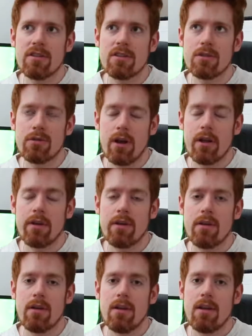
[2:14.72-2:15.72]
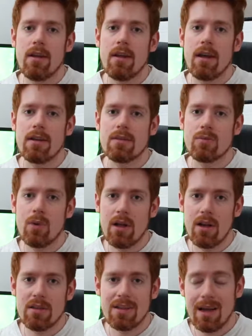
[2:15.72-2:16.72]
Australian, as
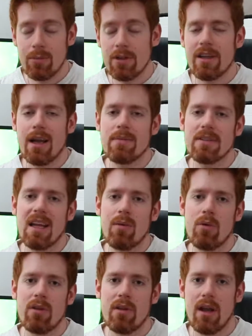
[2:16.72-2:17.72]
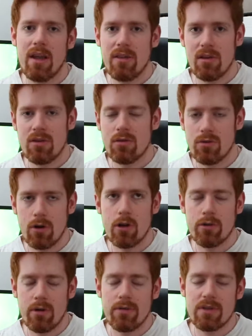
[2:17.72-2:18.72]
well as a couple of games that came with it and the
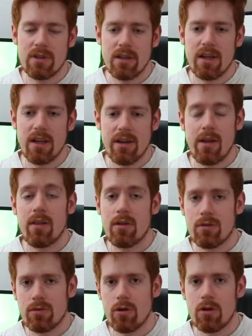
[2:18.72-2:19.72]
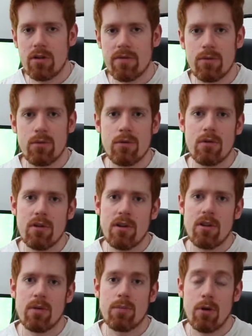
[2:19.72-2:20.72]
controller obviously, and another controller for
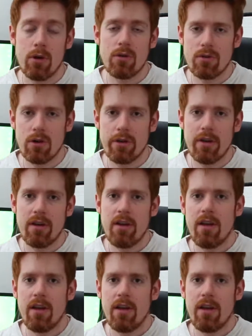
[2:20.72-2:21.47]
the Pro Controller.